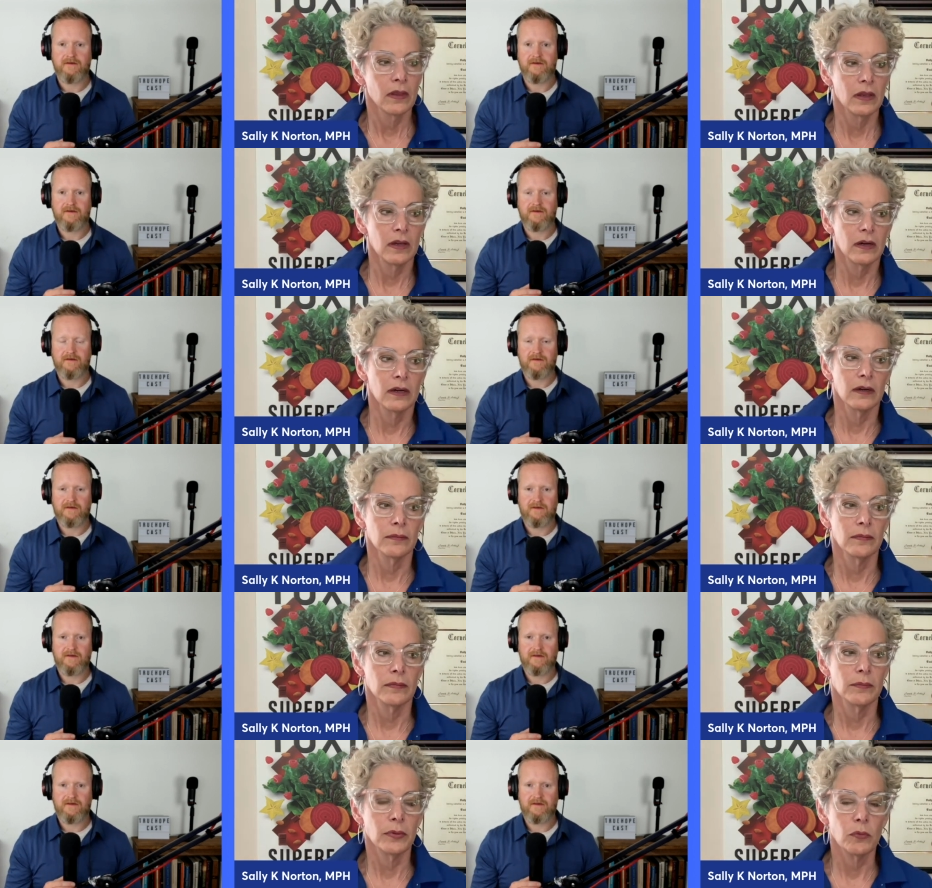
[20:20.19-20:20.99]

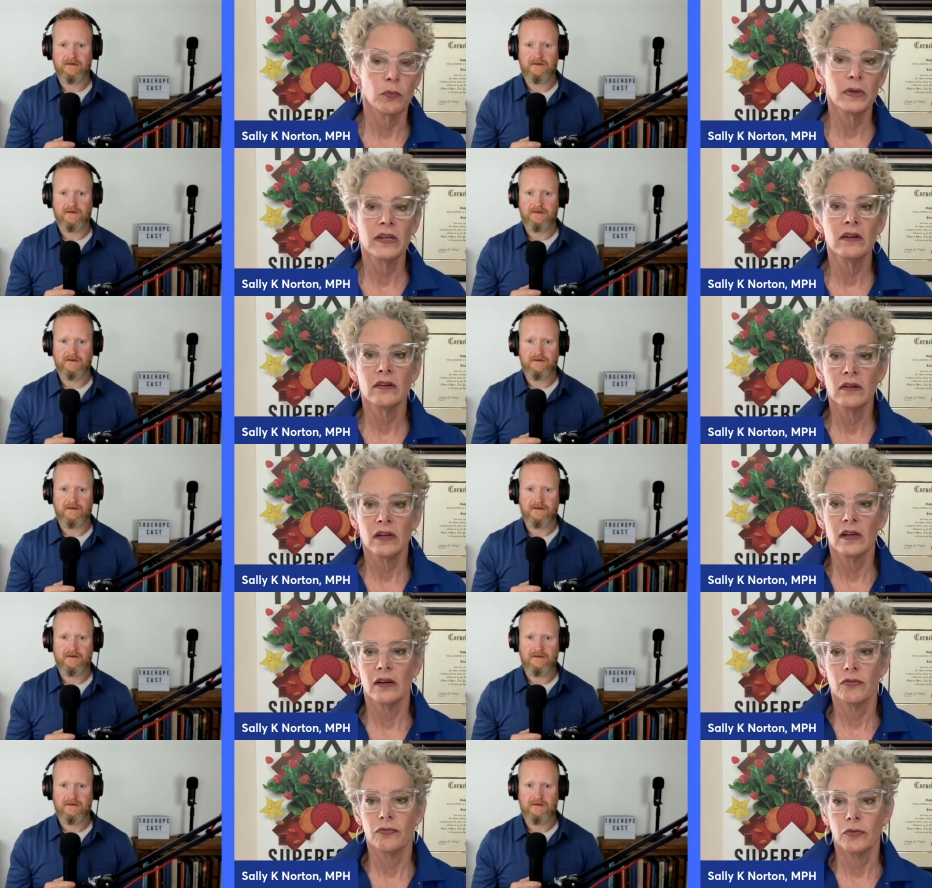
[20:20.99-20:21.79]
Speaker 1: But we are
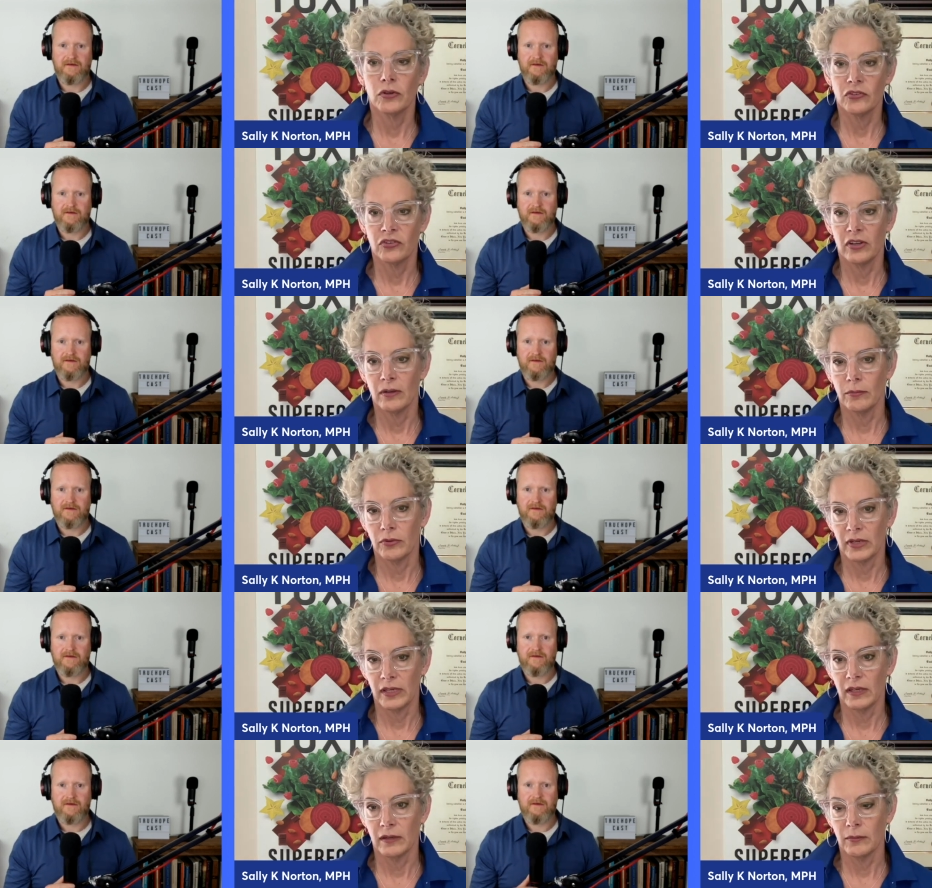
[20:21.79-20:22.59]
not
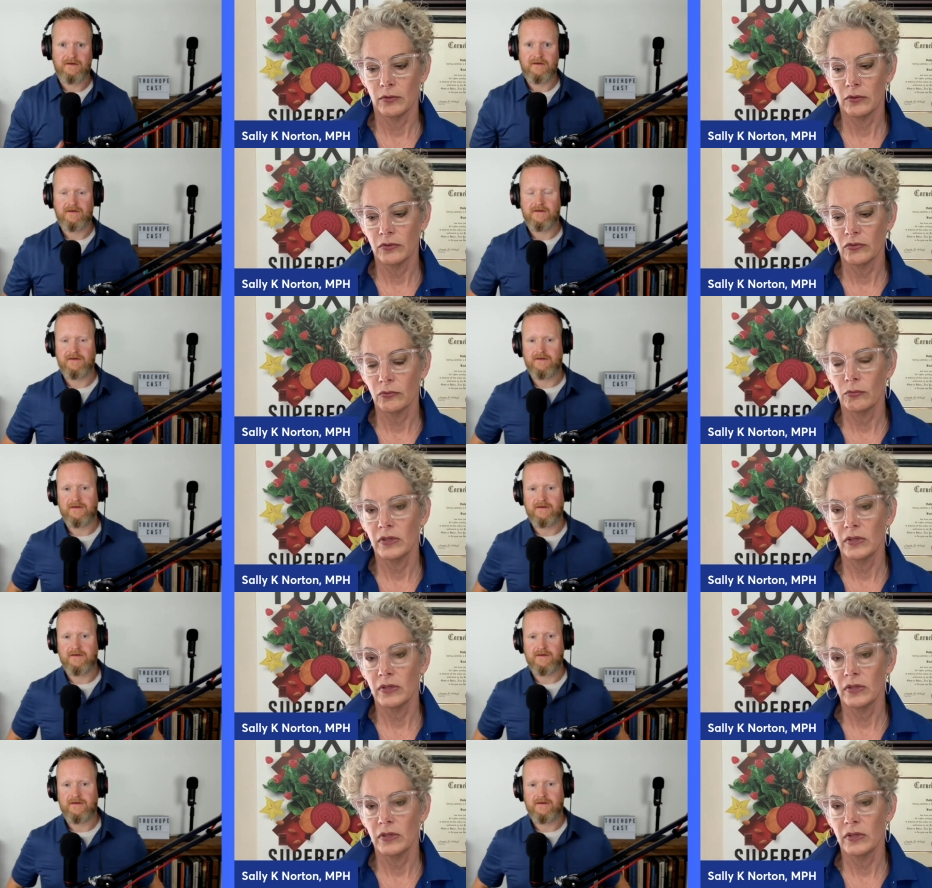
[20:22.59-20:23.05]
four-chambered animals.